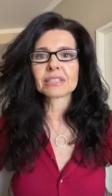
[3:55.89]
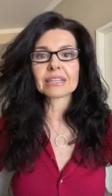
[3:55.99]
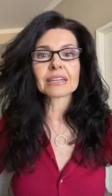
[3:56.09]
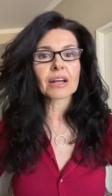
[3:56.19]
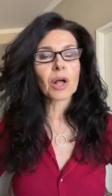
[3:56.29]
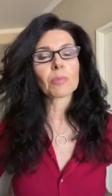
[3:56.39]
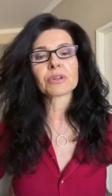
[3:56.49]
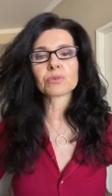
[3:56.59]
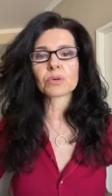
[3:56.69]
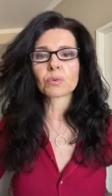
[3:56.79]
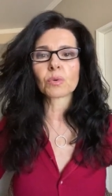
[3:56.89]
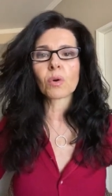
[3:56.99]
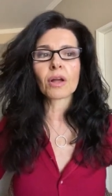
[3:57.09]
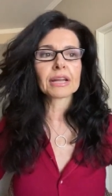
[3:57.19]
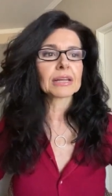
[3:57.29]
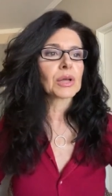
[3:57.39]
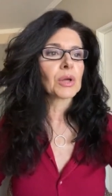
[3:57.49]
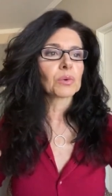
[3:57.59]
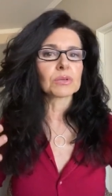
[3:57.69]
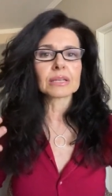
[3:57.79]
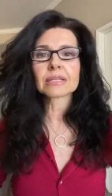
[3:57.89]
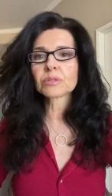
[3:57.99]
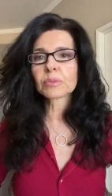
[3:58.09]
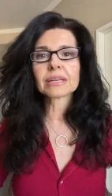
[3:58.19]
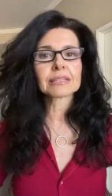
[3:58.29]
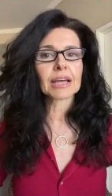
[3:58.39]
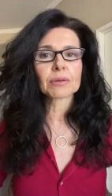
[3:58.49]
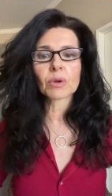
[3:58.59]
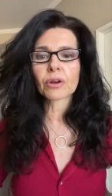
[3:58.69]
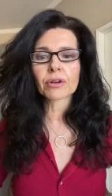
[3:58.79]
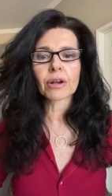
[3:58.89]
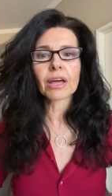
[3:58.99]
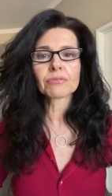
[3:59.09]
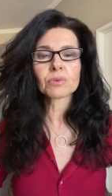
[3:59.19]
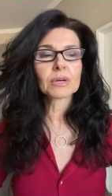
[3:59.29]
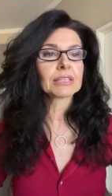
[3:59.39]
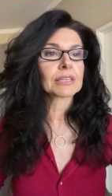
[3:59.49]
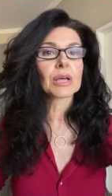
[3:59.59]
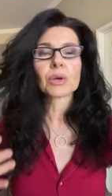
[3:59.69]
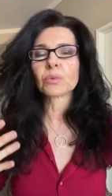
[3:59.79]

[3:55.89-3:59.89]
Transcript: We didn't accomplish what we wanted. We didn't spend time on our loved ones.